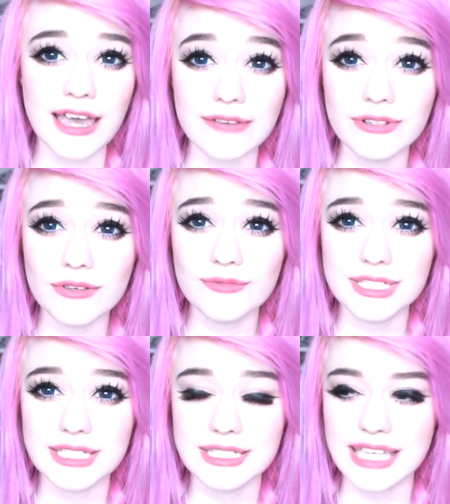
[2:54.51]
everyone
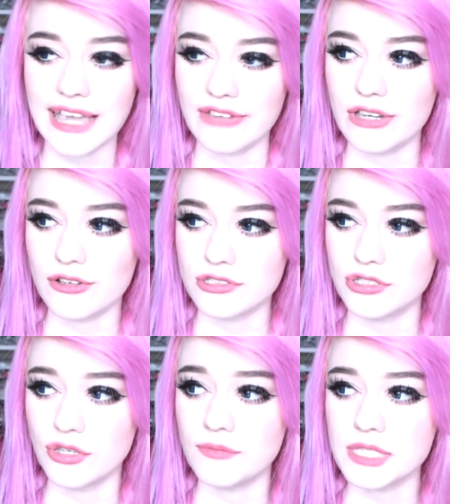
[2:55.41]
was in scary
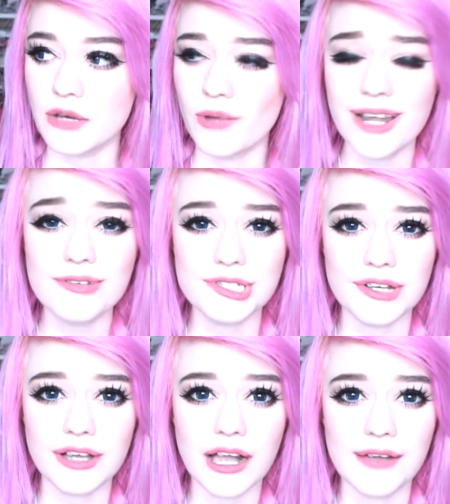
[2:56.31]
costumes, and when I was
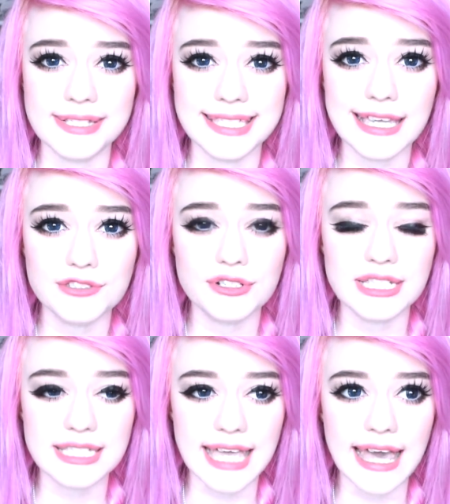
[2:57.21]
younger I was
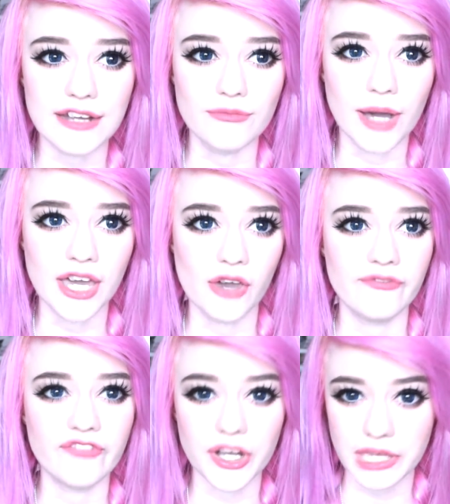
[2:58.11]
literally scared of my
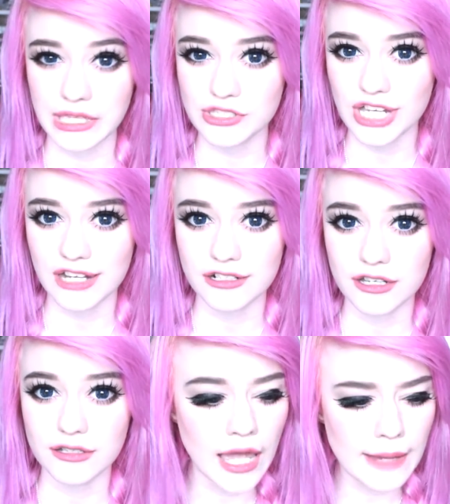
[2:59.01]
own fucking
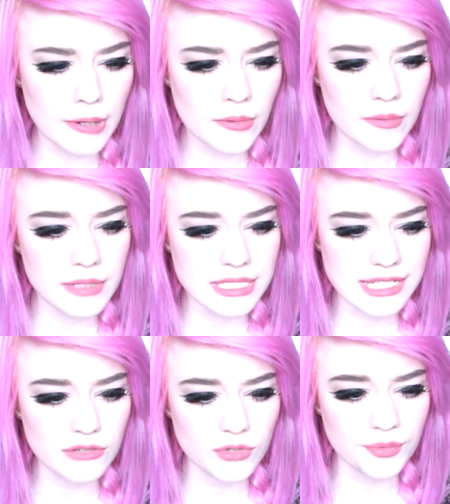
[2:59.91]
shadow. I probably
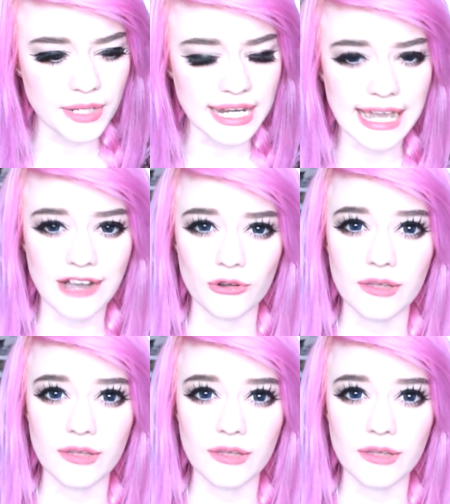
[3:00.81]
still would be now